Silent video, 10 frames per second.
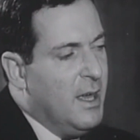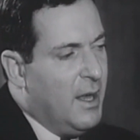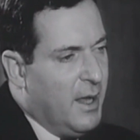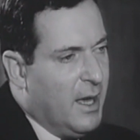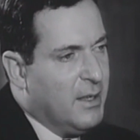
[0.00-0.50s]

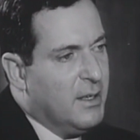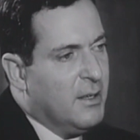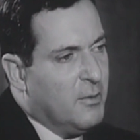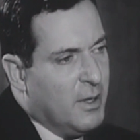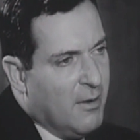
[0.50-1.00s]
and yet,
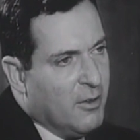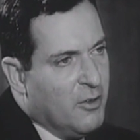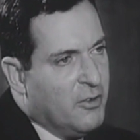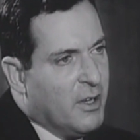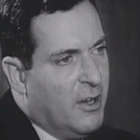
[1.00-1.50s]
through the
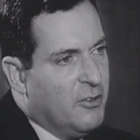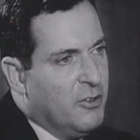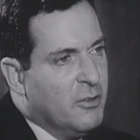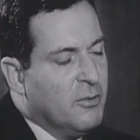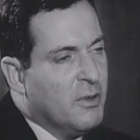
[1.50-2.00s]
evolution of
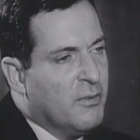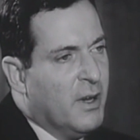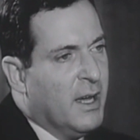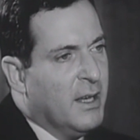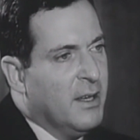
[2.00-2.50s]
cultures, we
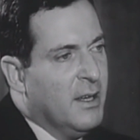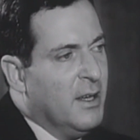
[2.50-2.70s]
find,